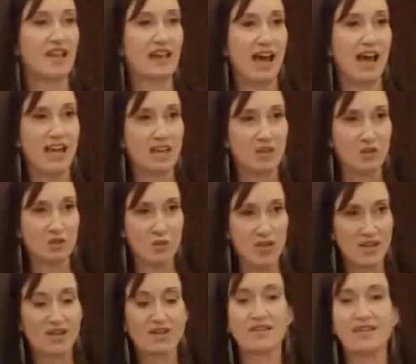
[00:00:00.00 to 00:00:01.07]
and I can do
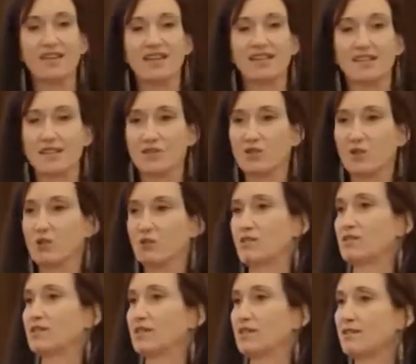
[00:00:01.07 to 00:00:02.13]
anything as a
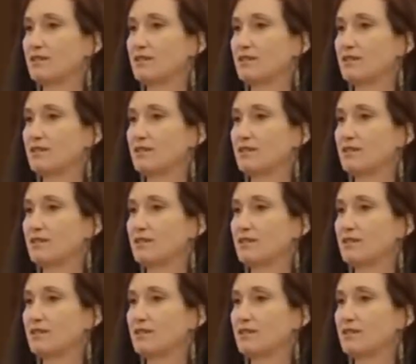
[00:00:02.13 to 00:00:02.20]
consultant.